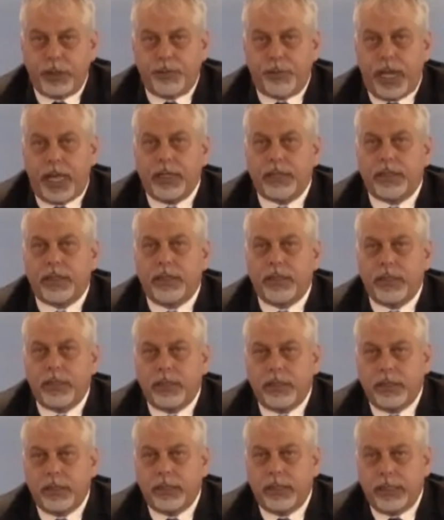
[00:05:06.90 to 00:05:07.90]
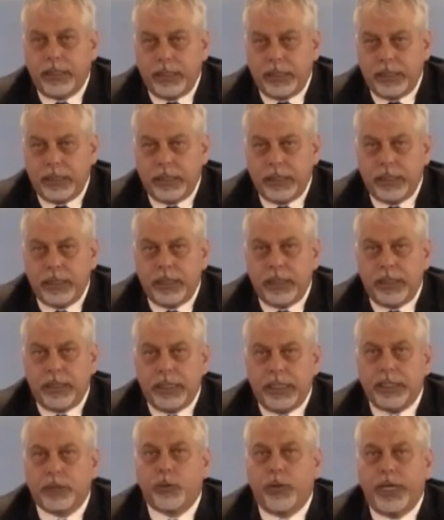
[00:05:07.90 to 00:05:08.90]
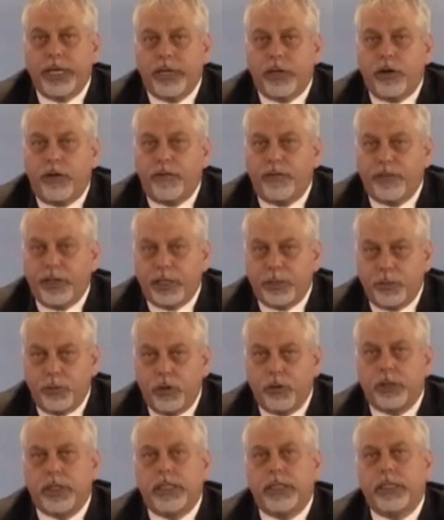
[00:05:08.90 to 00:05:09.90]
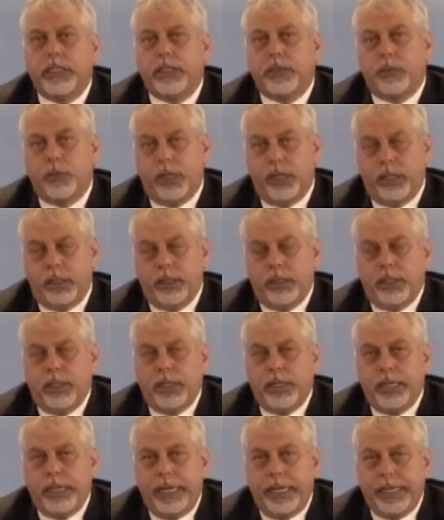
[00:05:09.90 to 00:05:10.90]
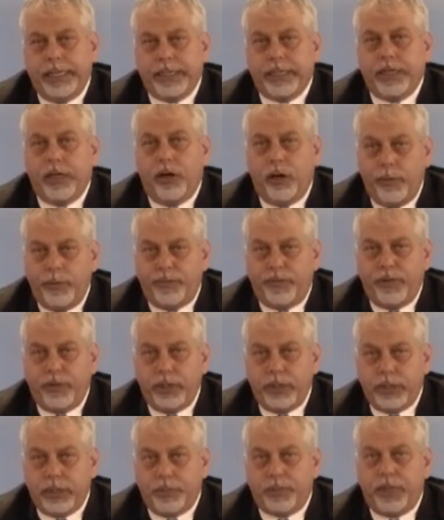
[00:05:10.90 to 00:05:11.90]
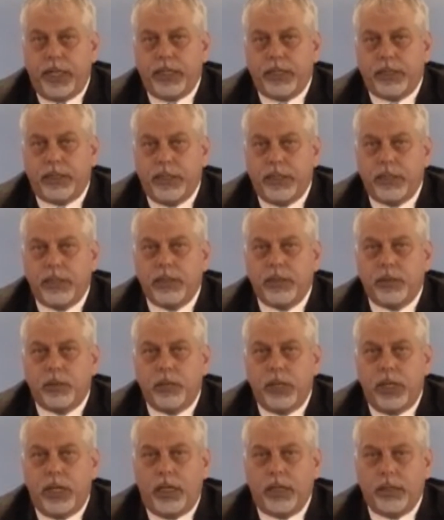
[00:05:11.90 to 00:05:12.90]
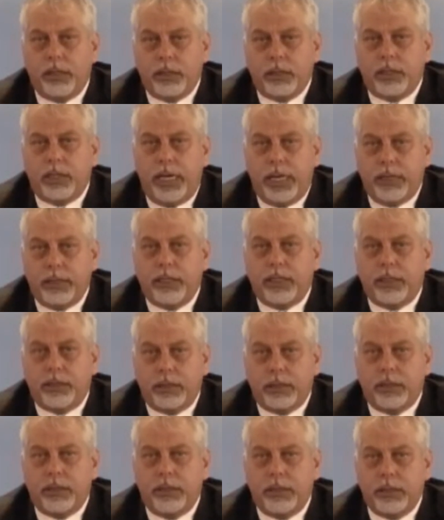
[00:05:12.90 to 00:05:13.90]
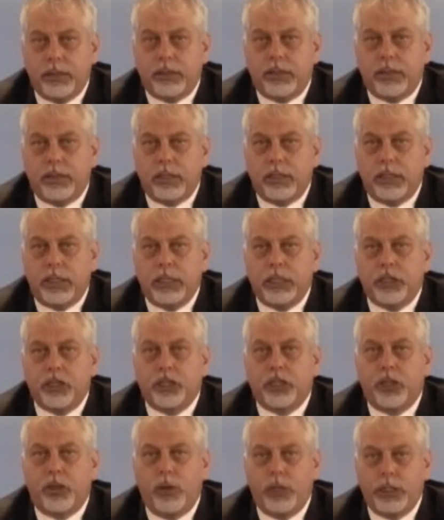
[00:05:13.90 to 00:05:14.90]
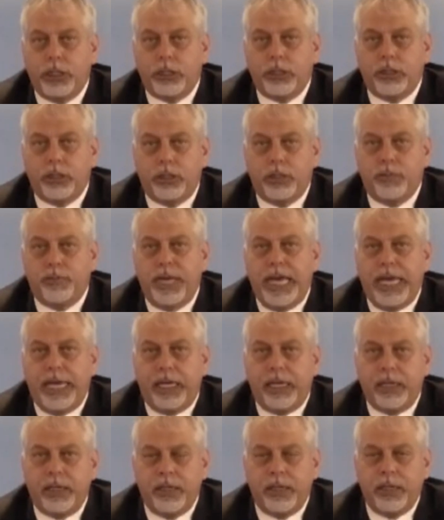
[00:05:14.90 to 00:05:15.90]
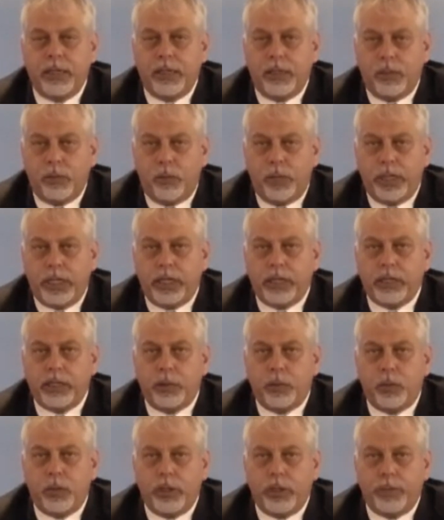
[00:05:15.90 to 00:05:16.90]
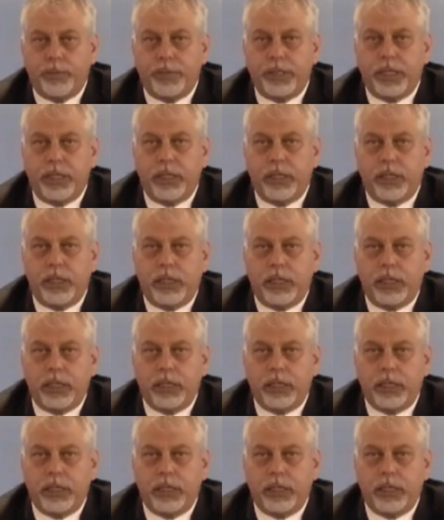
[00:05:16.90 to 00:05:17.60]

for the Palestinian. Israeli conflict more than Israel. And hopefully, the Palestinians will understand that there's a choice to make whether they want to be